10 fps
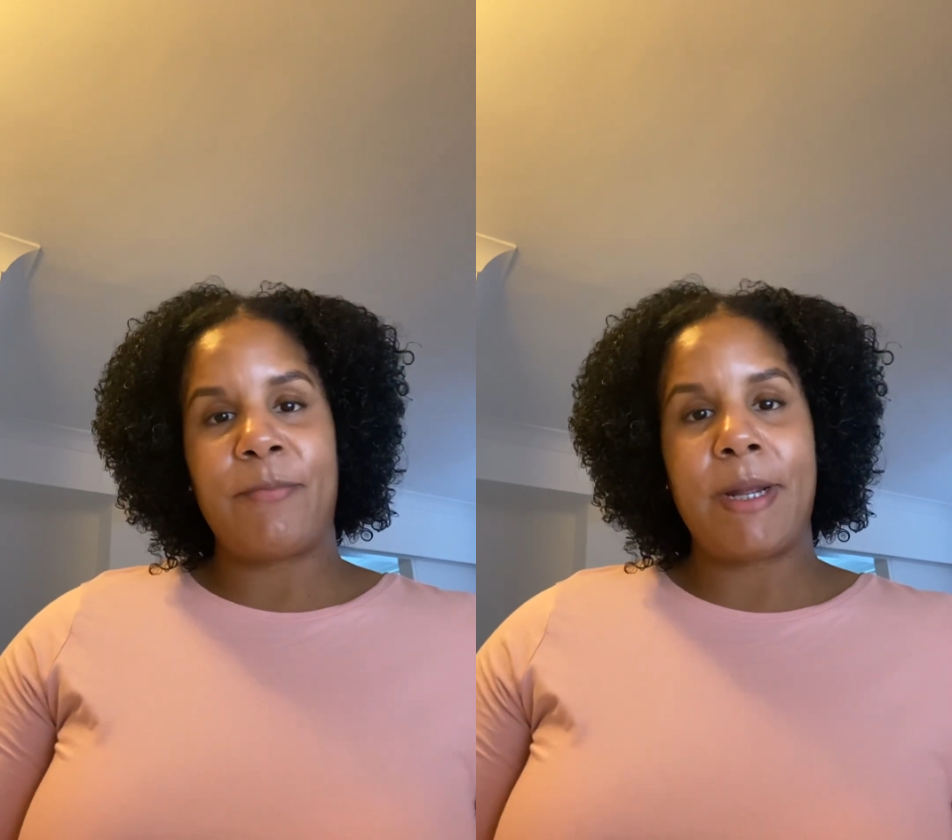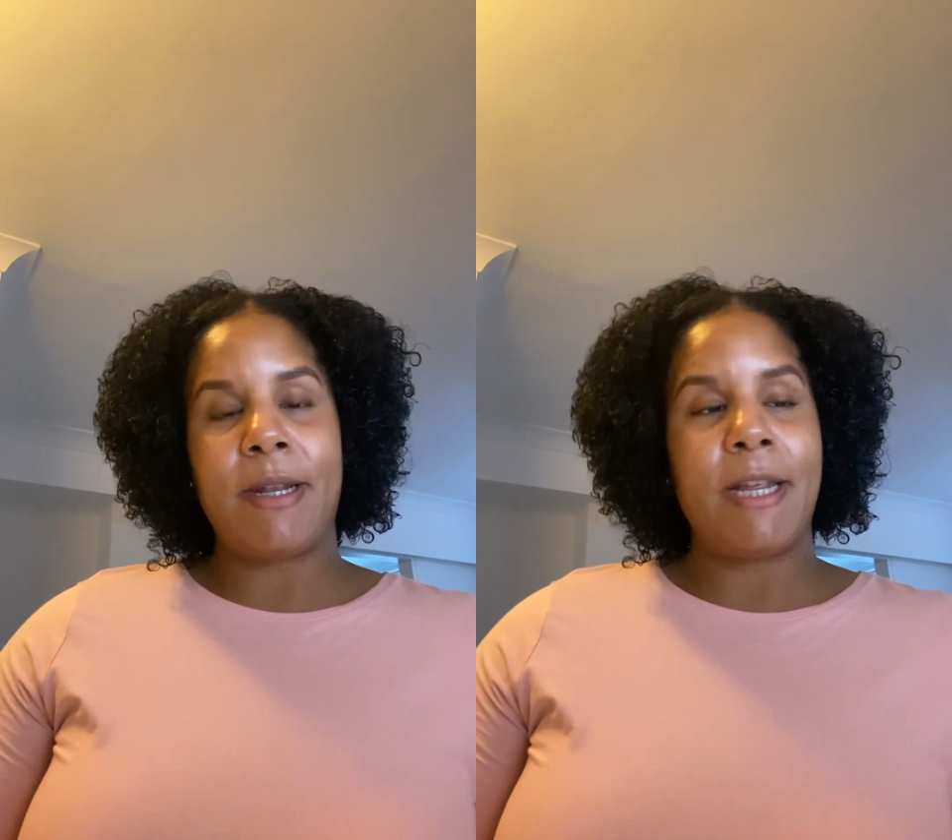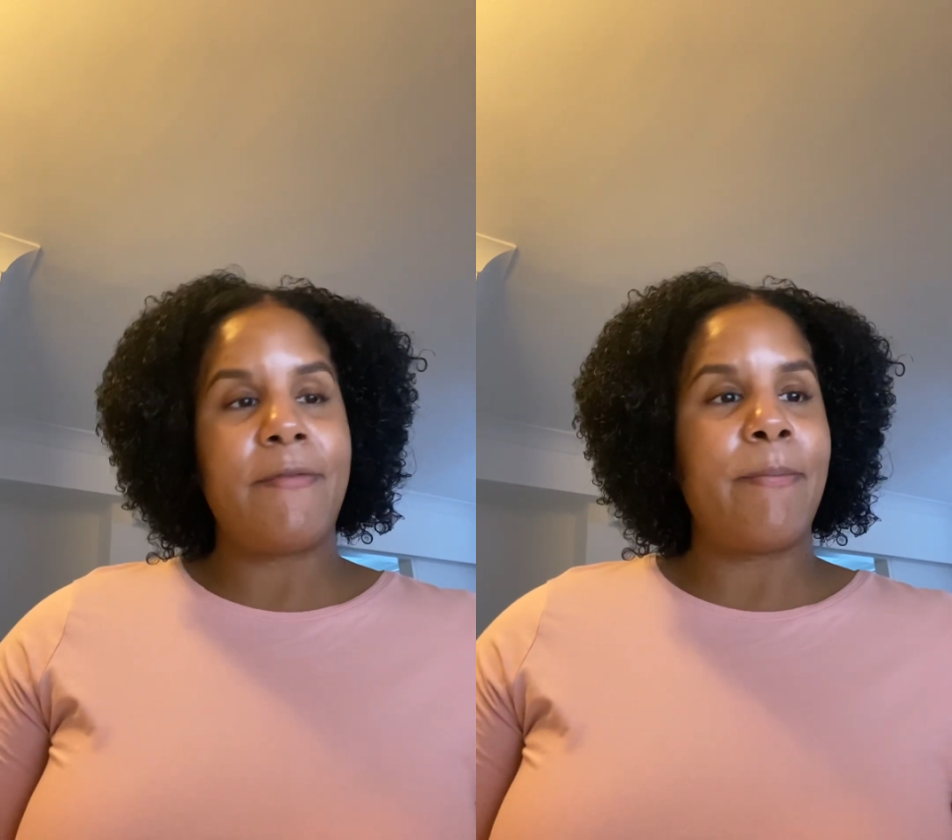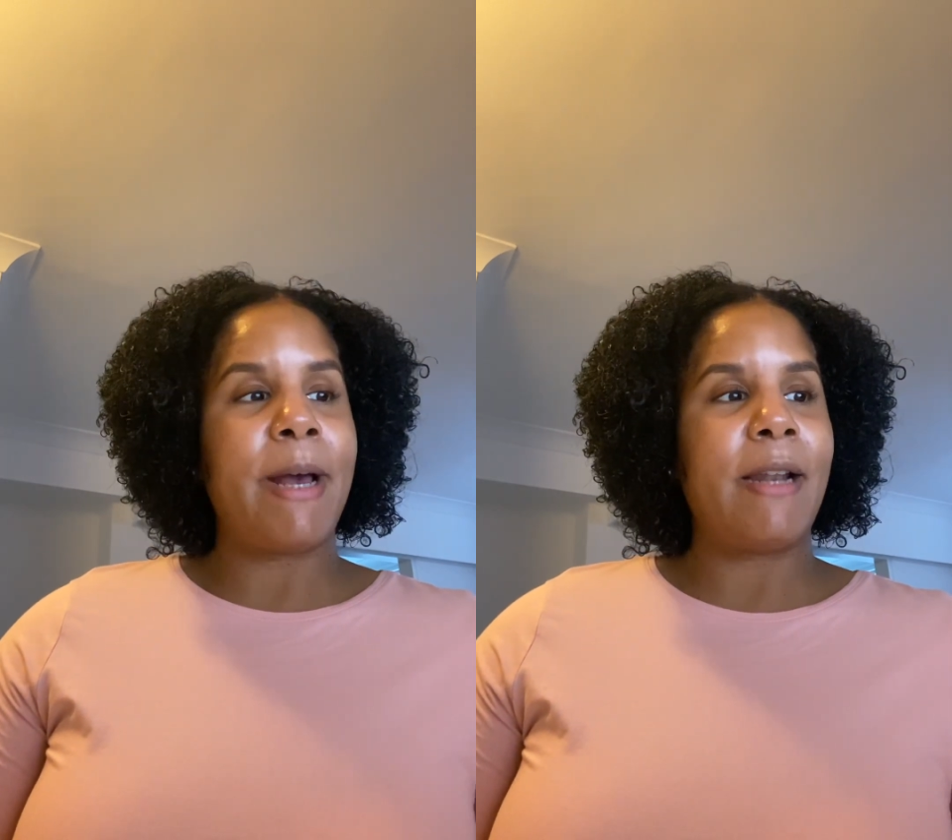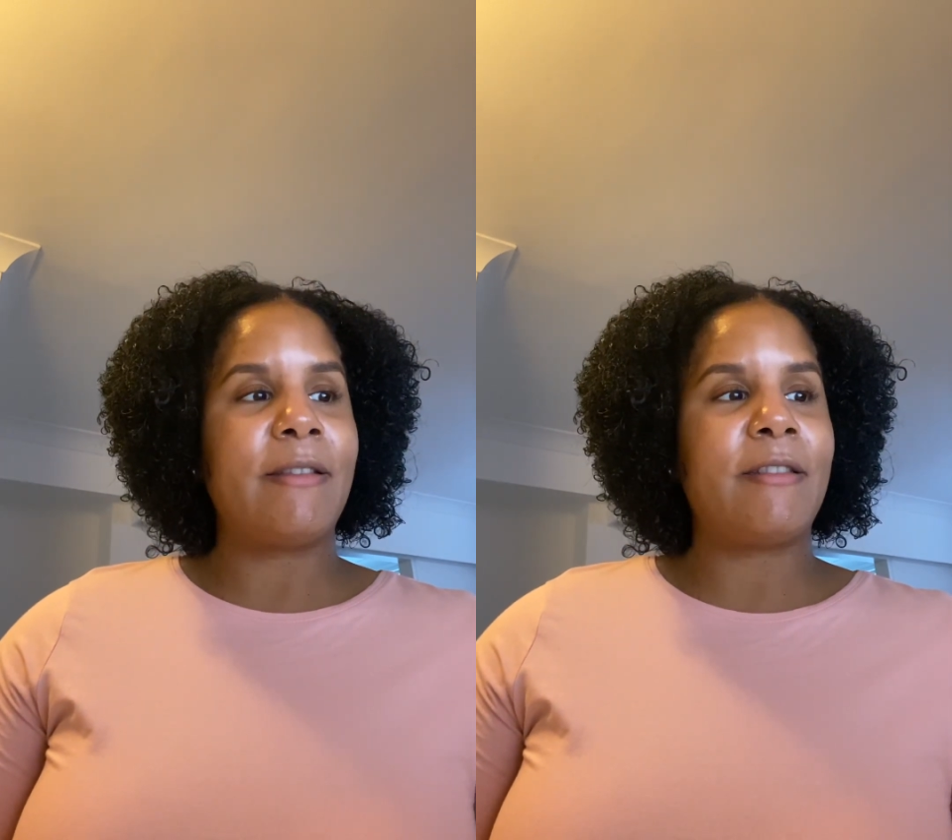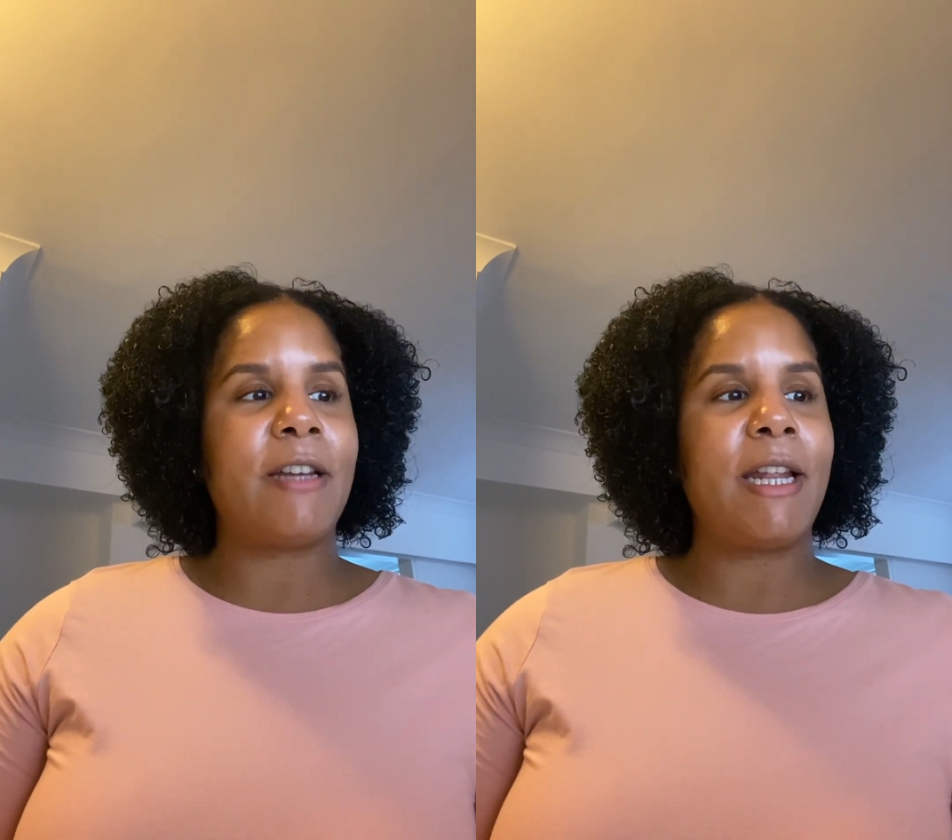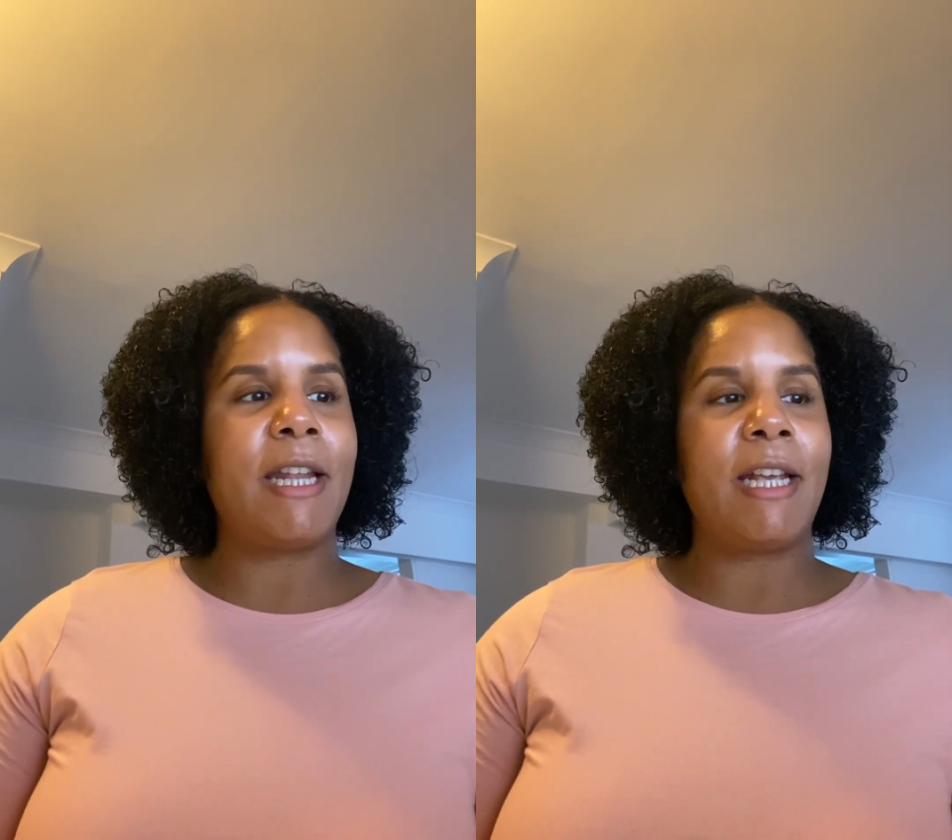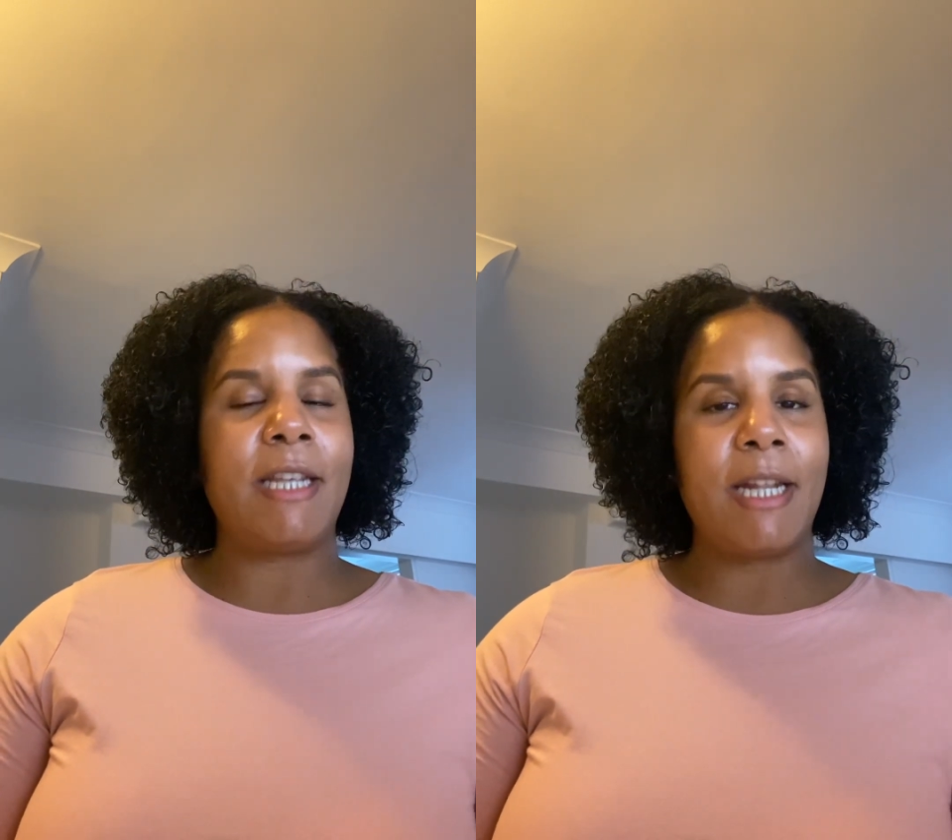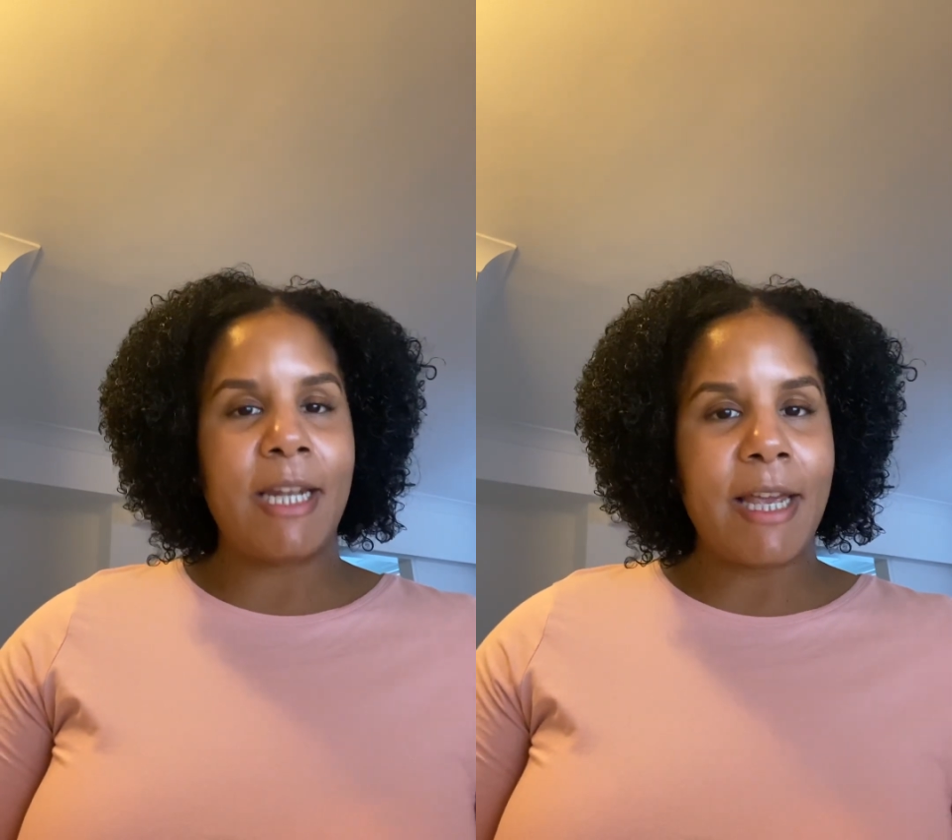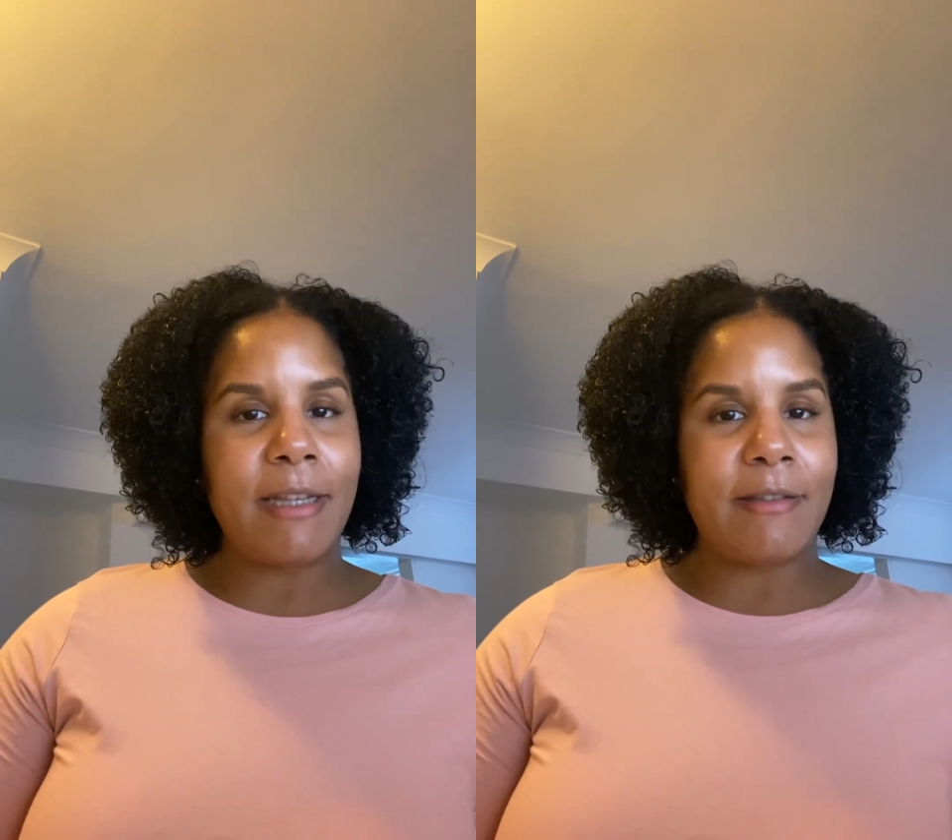Mandate for Palestine a year
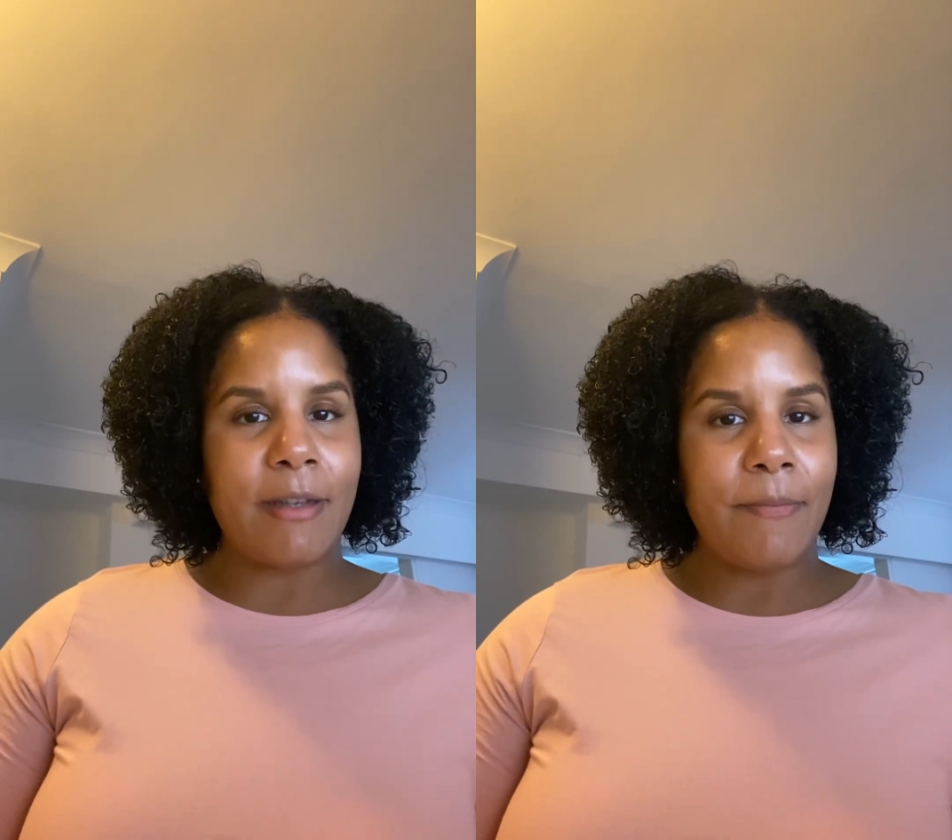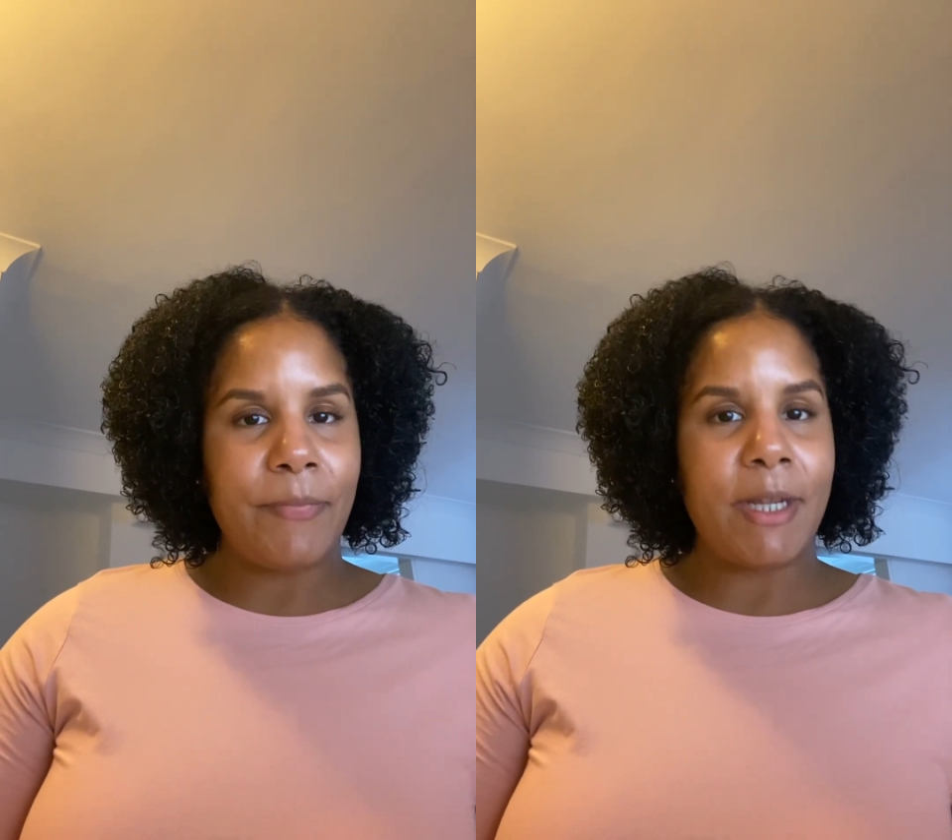later